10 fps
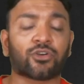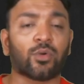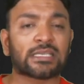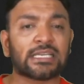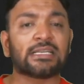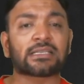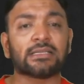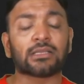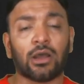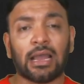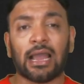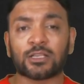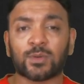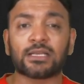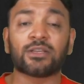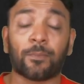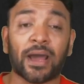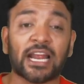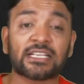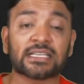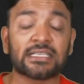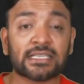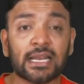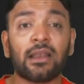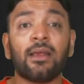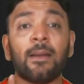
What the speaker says: question is as far as the para is concerned,